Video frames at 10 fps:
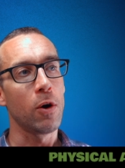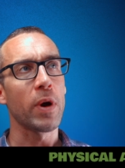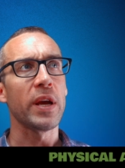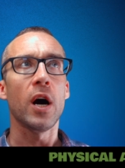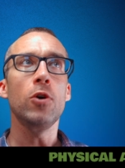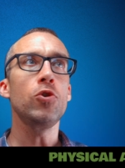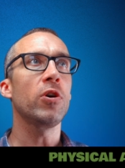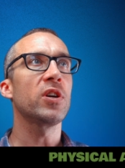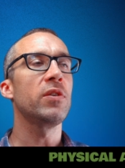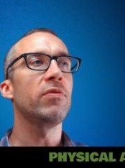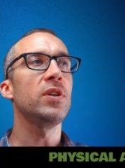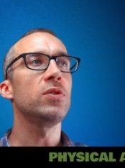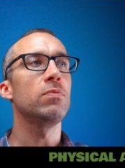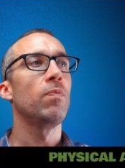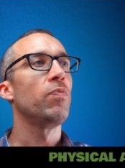Right, outdoor
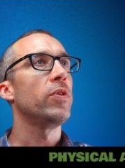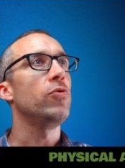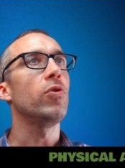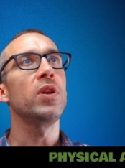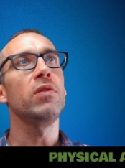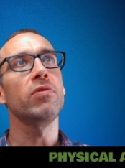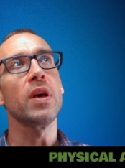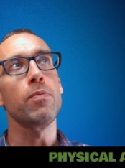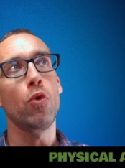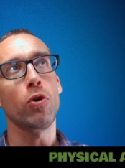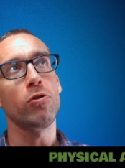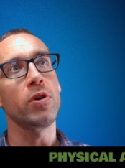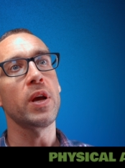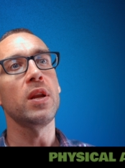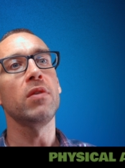activities, you can even get more
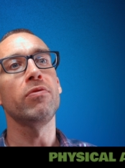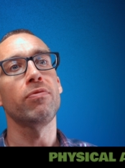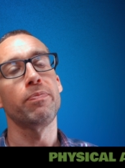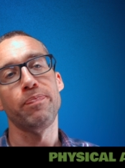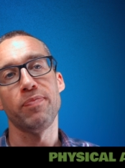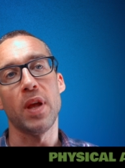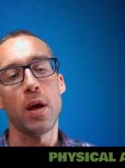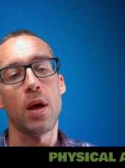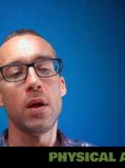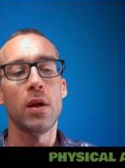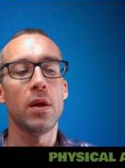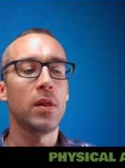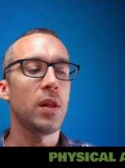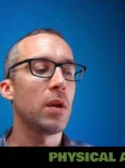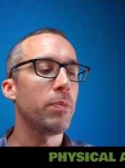creative.
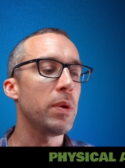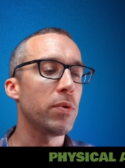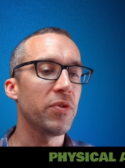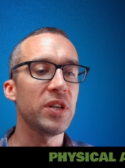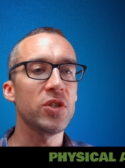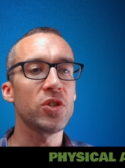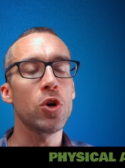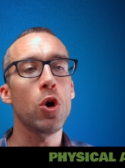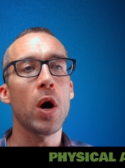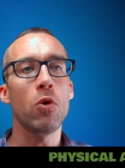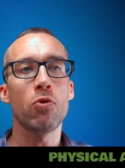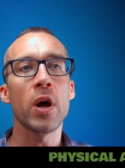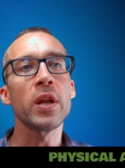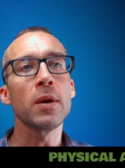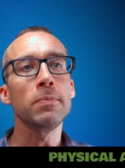A lot of people they just go out
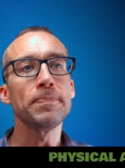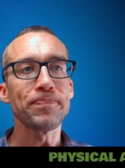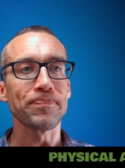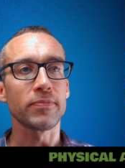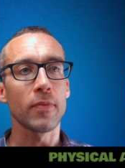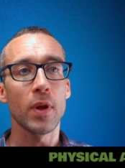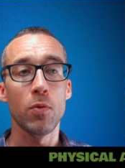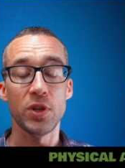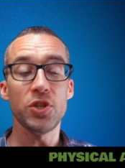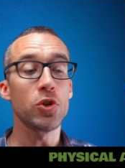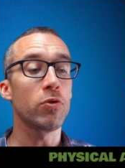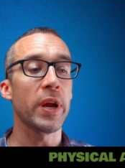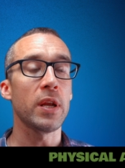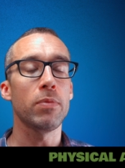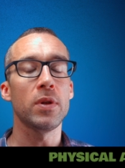running, which is
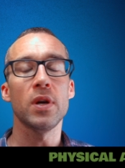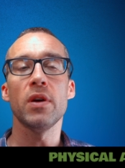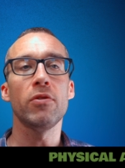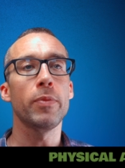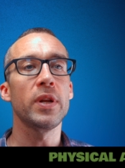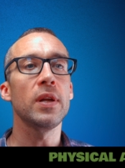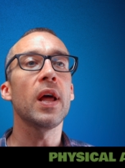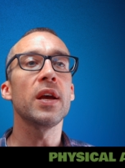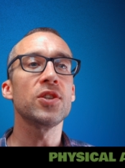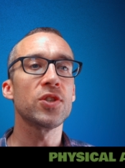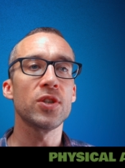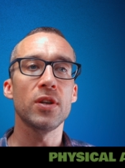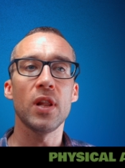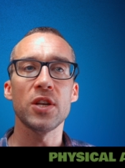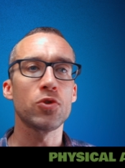great, but not everybody likes uh,
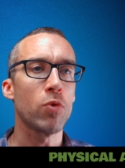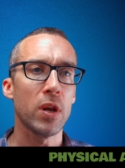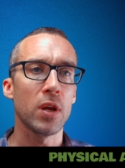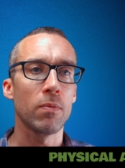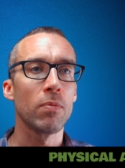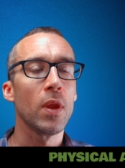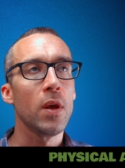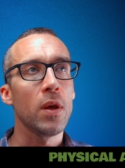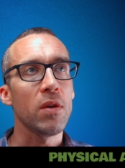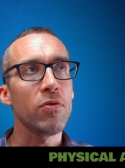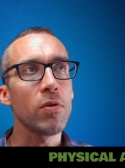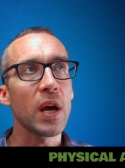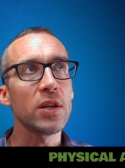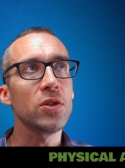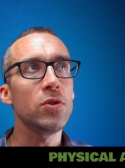likes running. If you
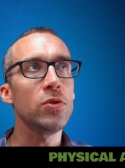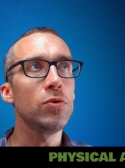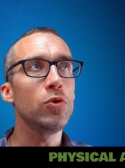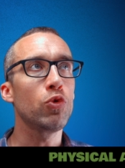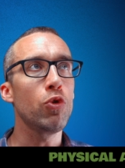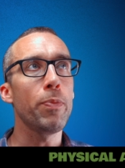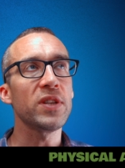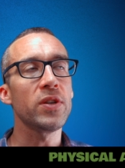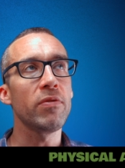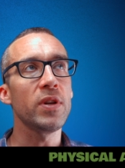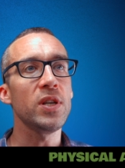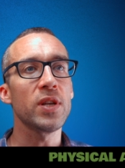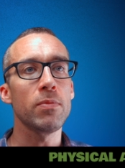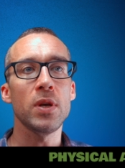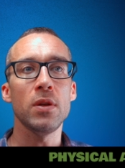like to do group activities,
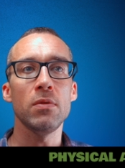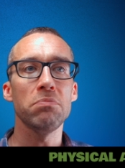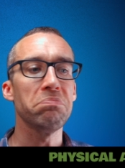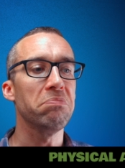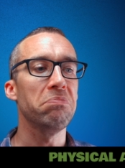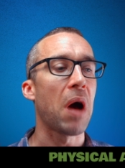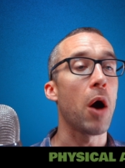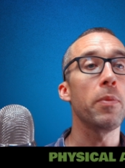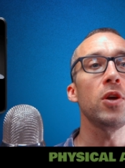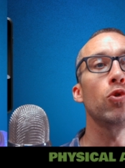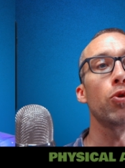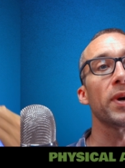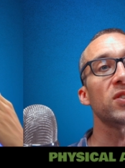I mean, how many group